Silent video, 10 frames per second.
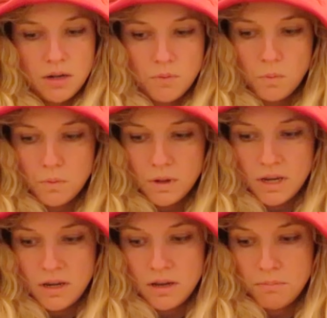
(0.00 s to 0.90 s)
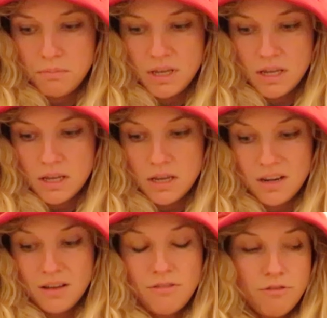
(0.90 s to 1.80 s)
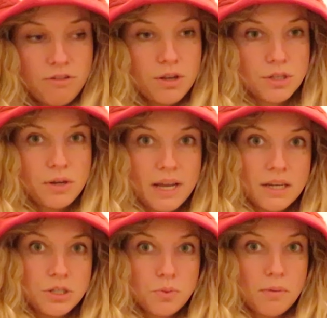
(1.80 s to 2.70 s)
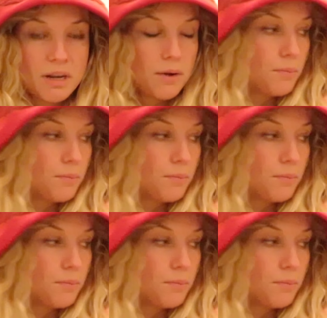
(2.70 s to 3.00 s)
didn't end up being enough, so I had to